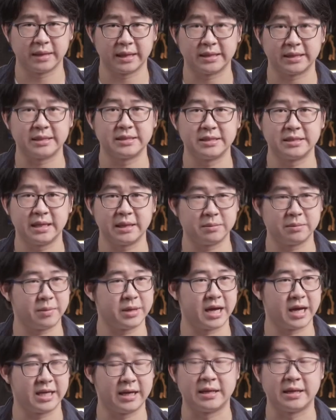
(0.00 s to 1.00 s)
and it's done
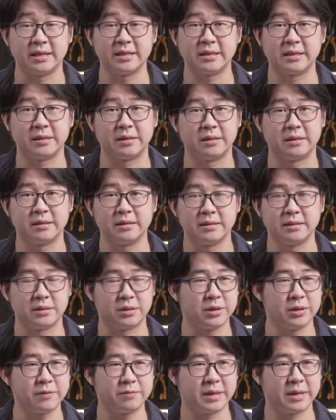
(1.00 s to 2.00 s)
blindly.
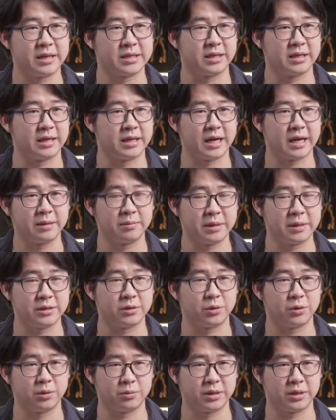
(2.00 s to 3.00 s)
You can find an
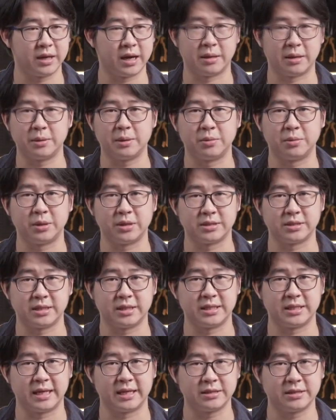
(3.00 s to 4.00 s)
alignment or a reliable point to
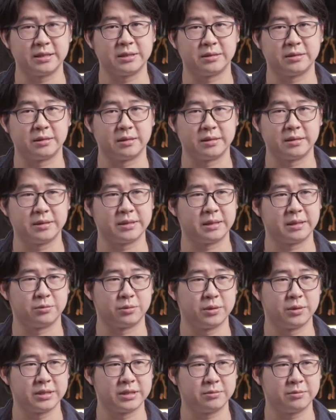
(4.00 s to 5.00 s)
connect it.
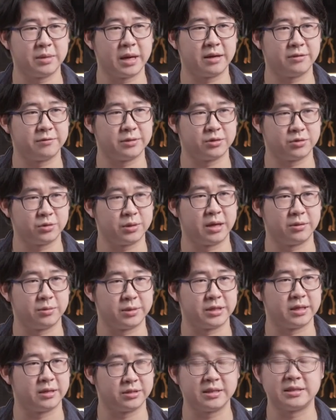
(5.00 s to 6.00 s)
Therefore, this part feels quite
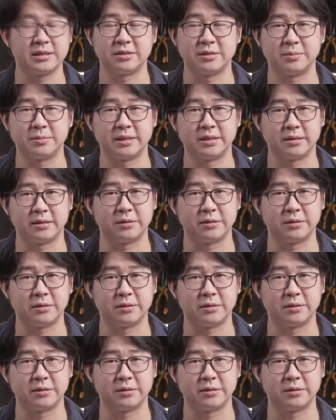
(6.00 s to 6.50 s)
redundant to me.